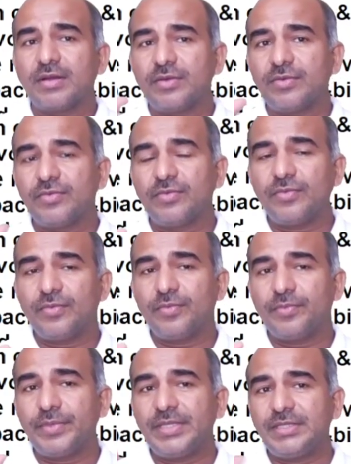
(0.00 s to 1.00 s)
Now
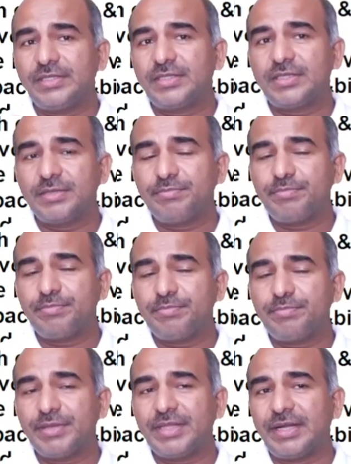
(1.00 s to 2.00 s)
in
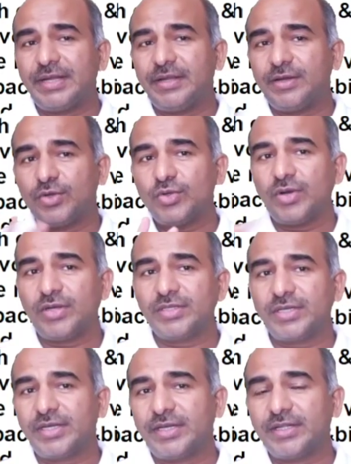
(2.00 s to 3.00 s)
sympathetic, do not
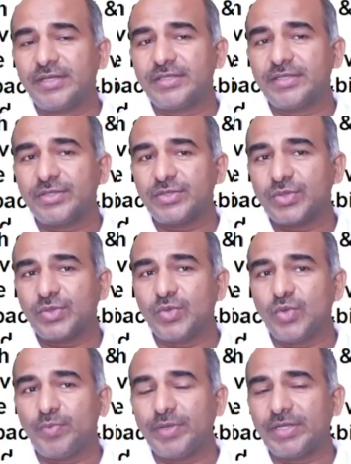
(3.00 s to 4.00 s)
generate energy, so
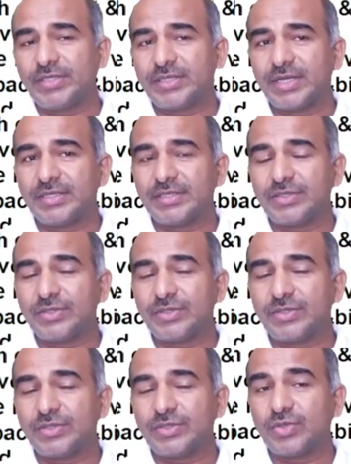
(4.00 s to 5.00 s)
no peristalsis.
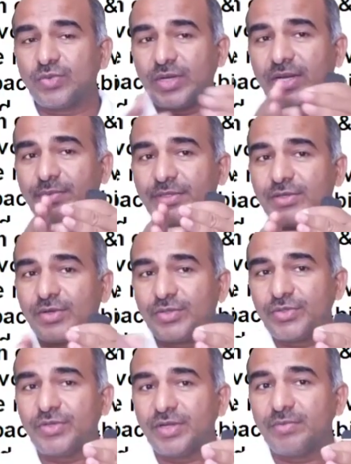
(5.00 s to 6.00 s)
So what happens?
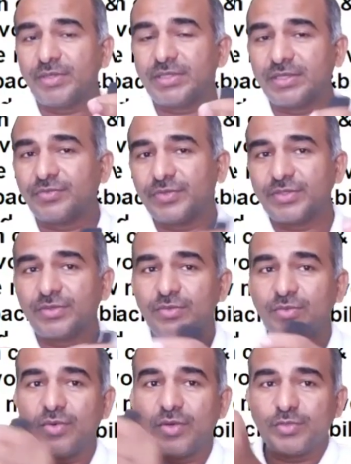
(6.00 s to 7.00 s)
Longitudinal muscles which
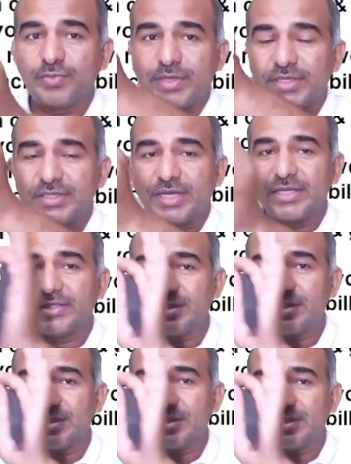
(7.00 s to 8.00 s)
cause
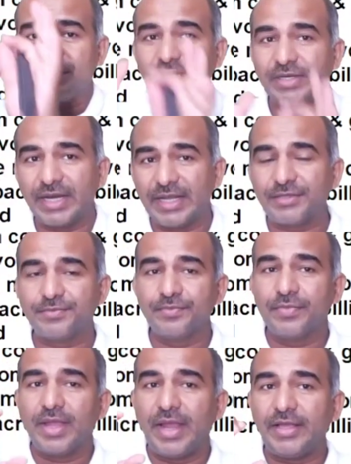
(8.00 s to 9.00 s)
peristalsis will relax,
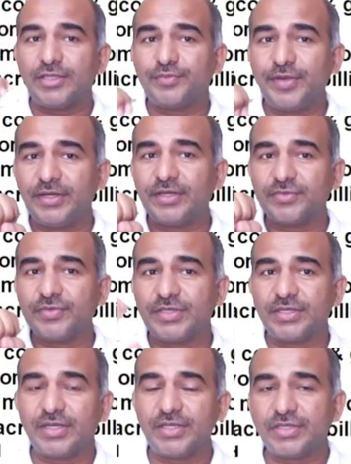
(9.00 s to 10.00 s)
and sphincters
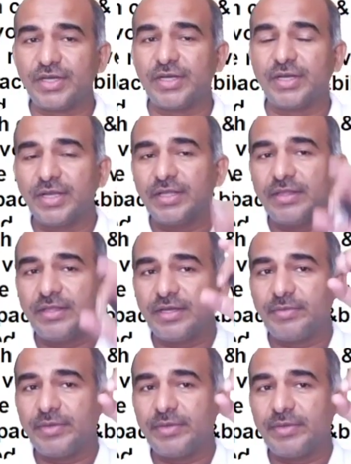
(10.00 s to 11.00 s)
which constrict,
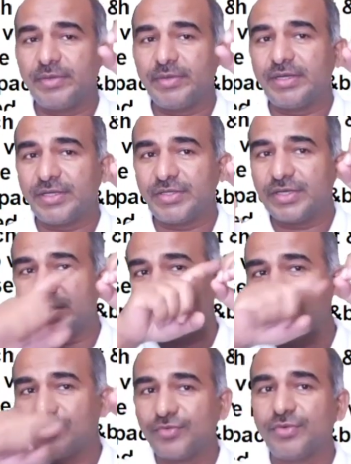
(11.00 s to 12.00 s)
they remain constricted,
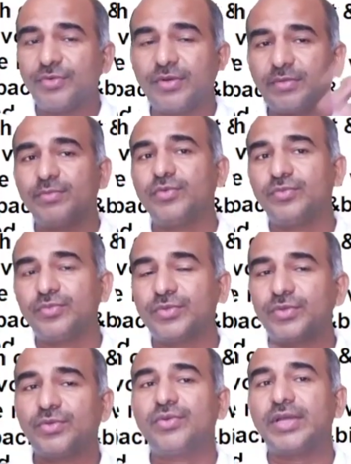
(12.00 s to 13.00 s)
so food do not move,
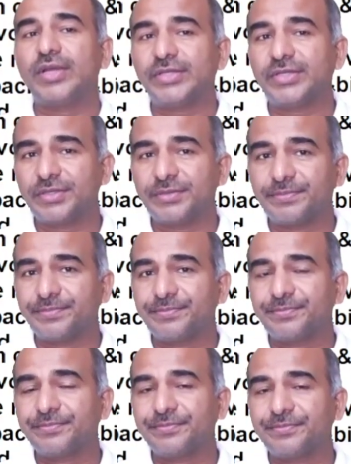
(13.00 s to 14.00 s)
so no digestion.
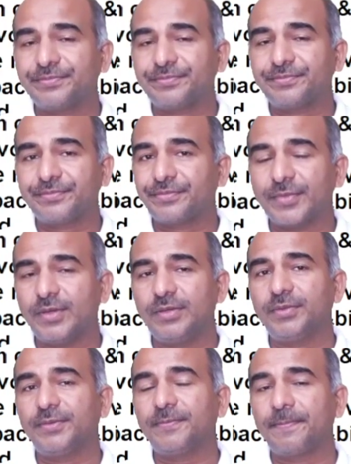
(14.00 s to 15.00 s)
Got
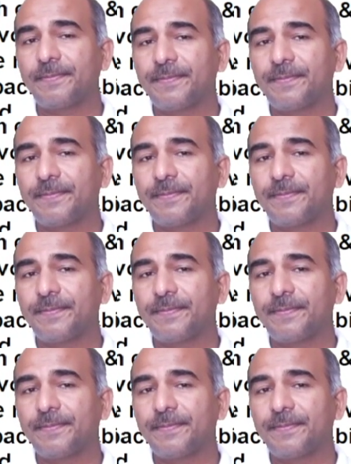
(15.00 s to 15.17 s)
the point?